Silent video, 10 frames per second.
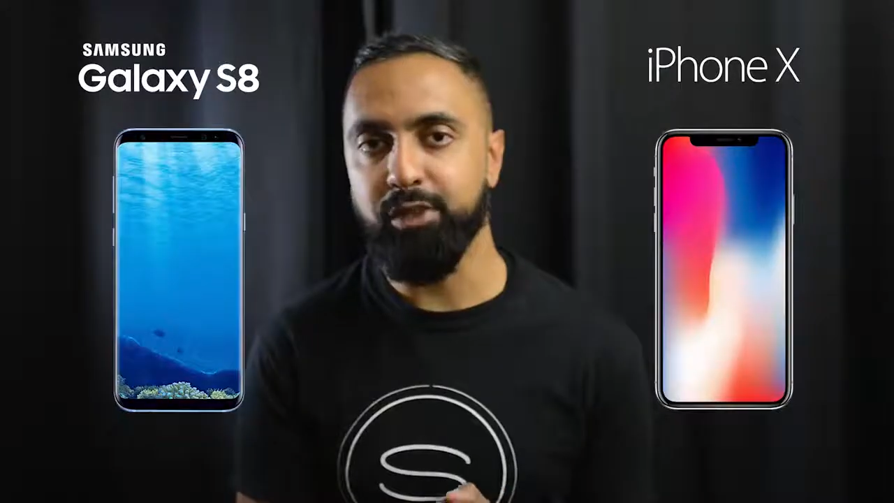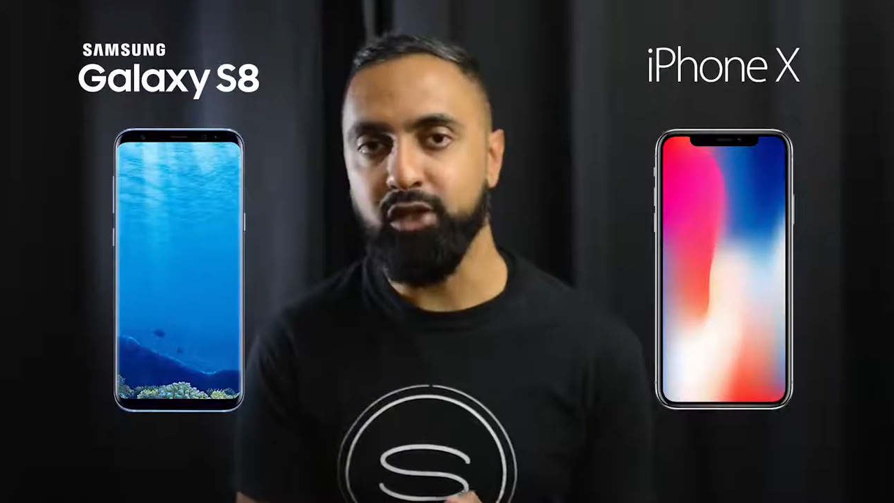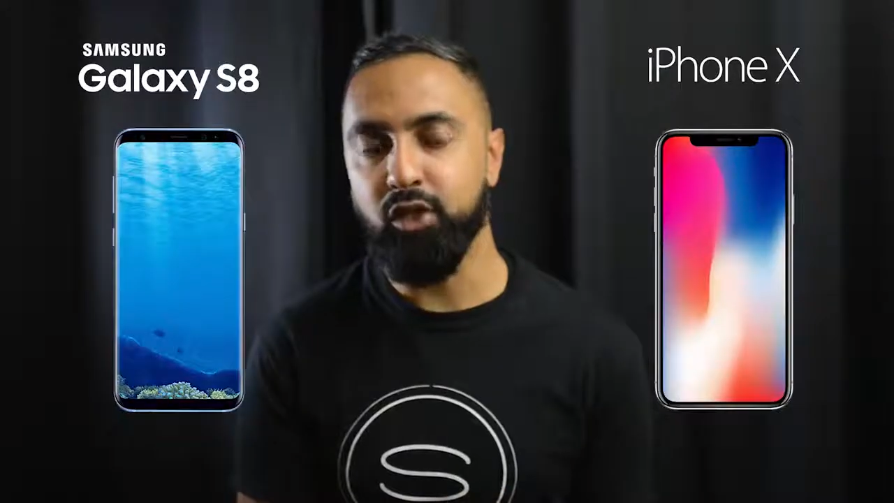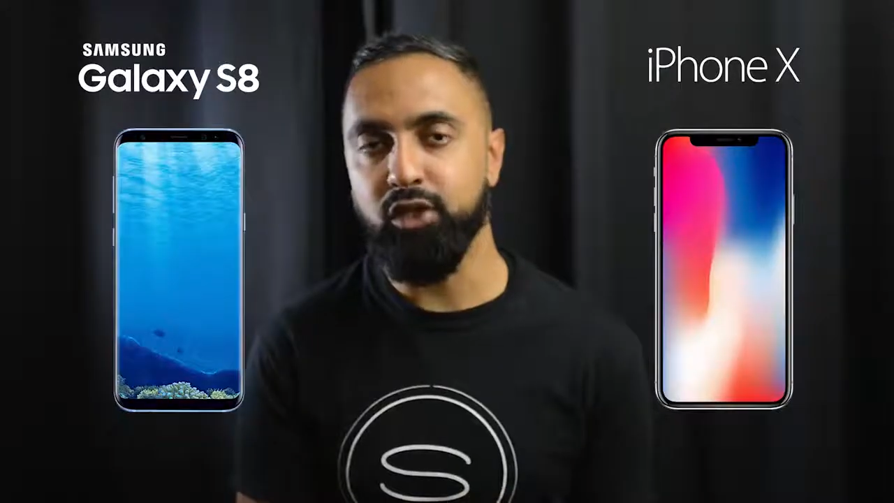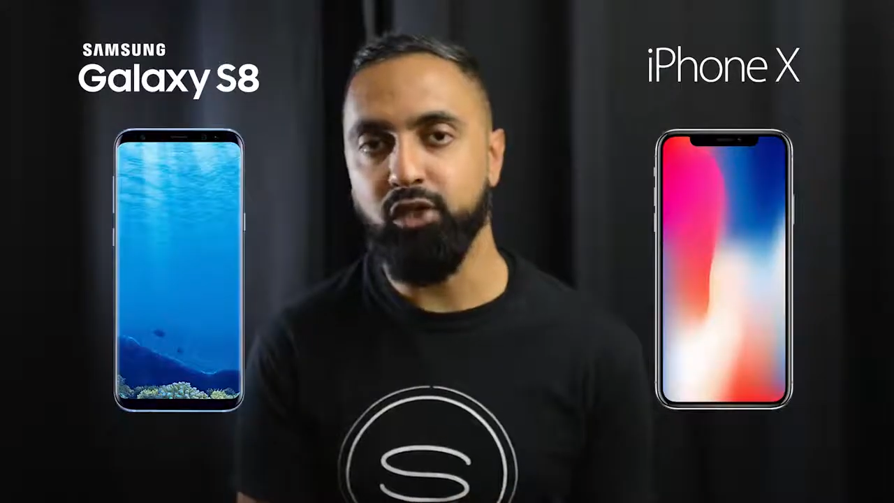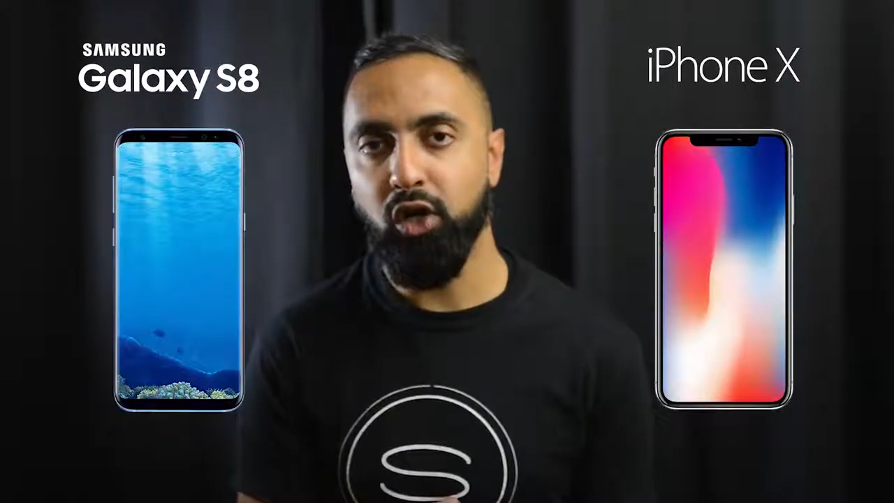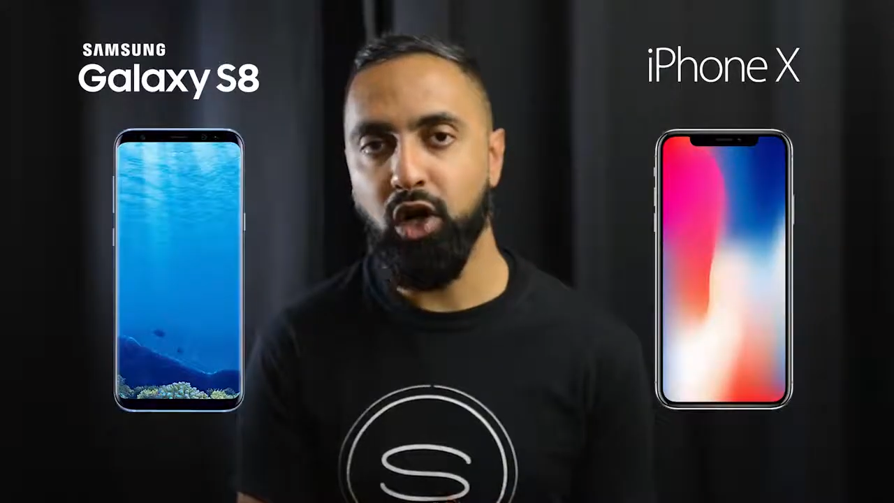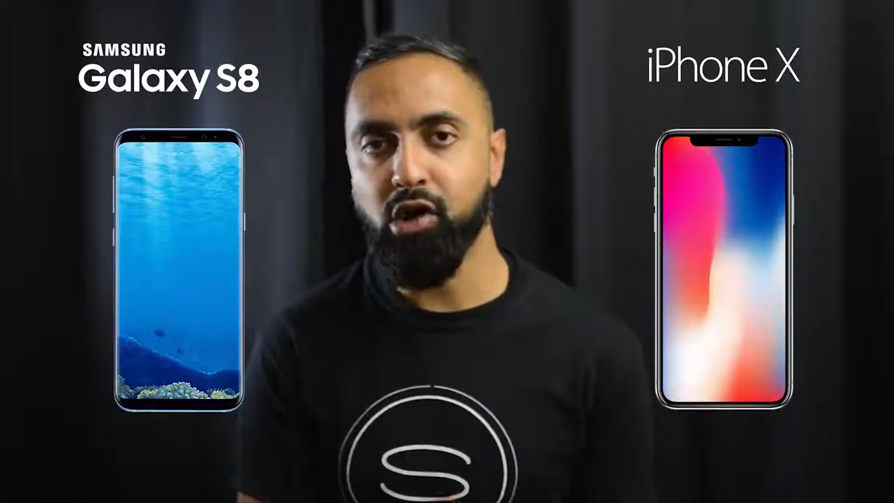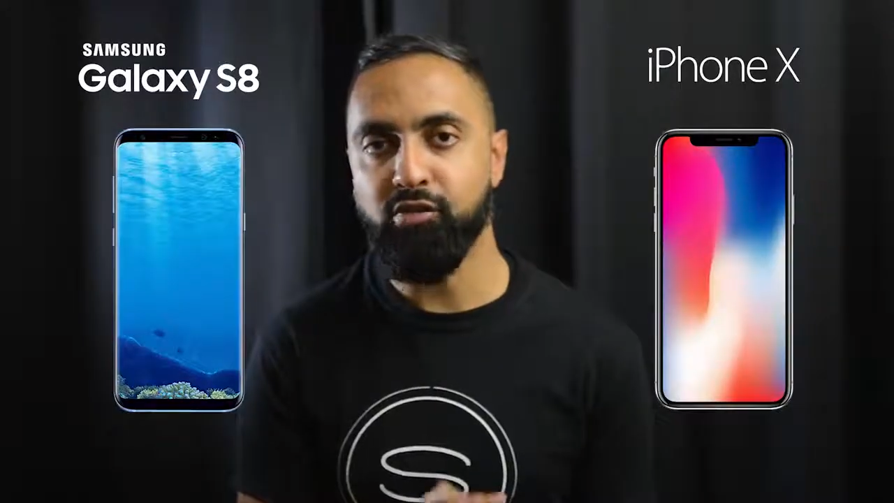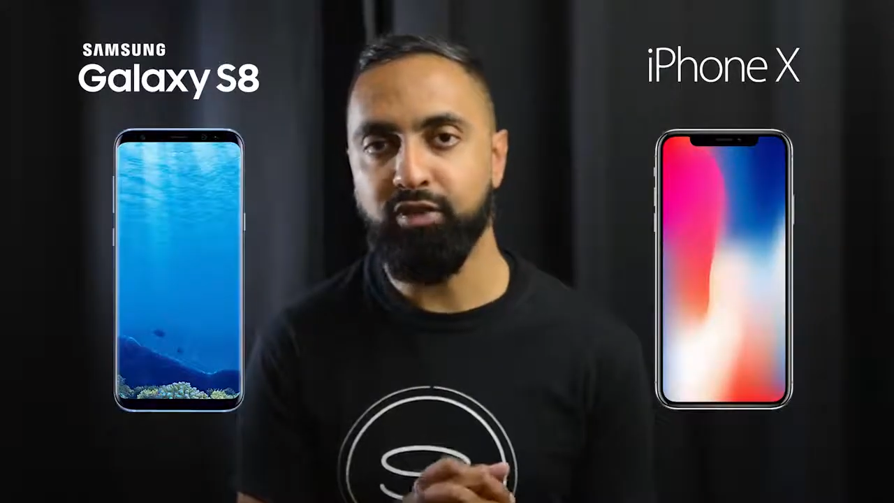because
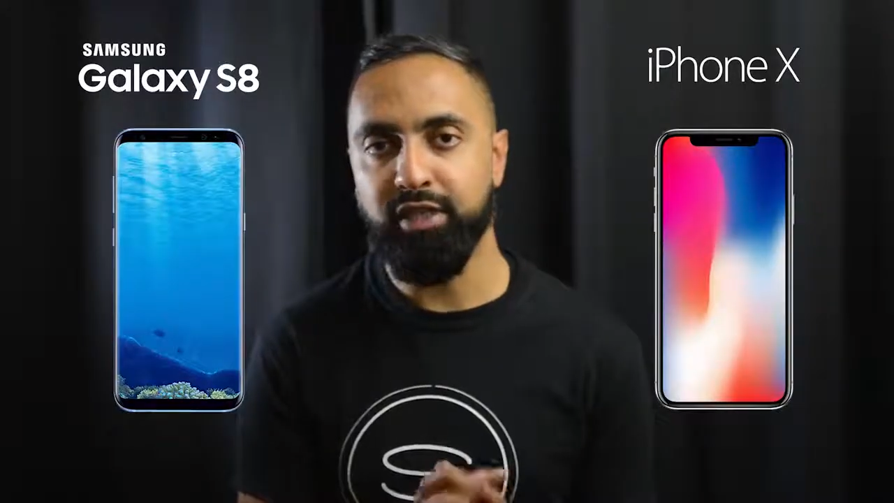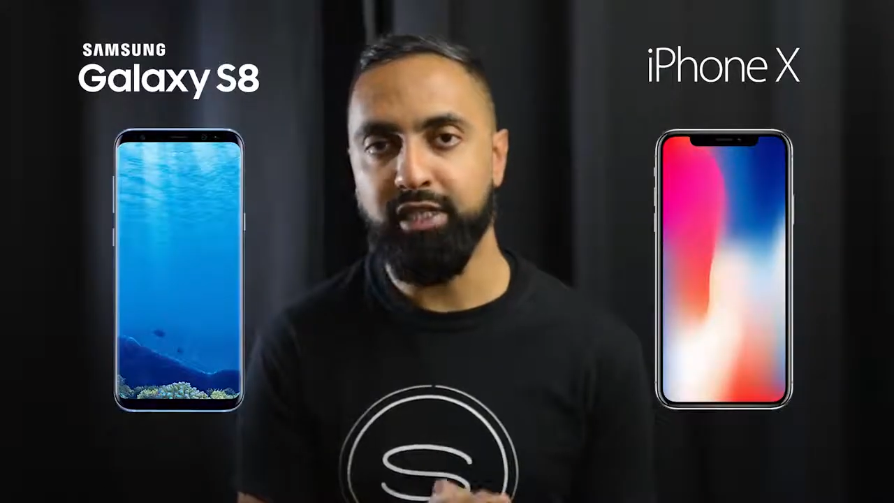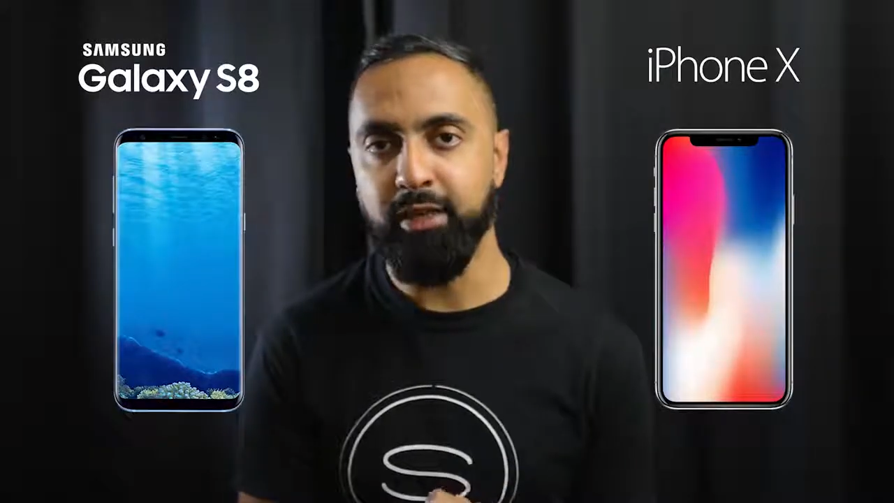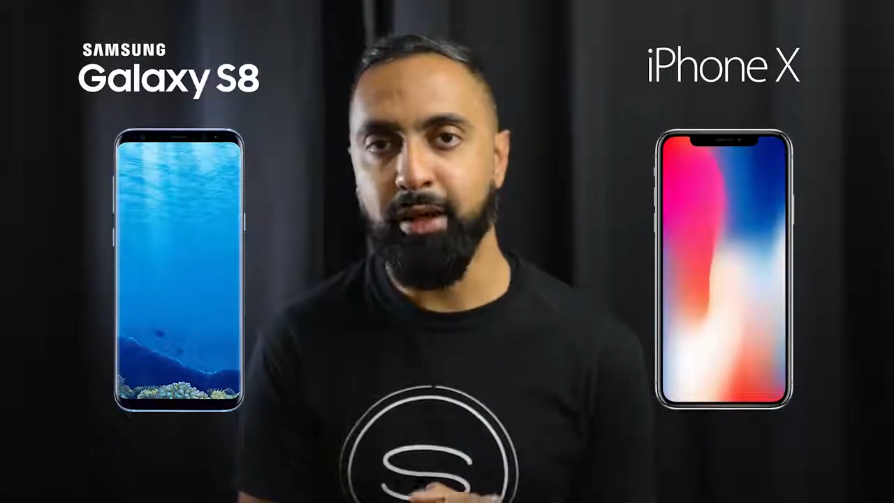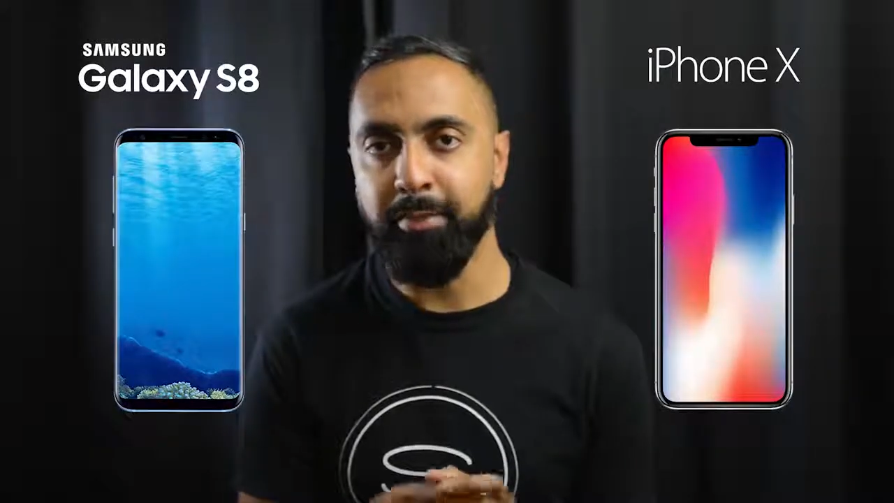of the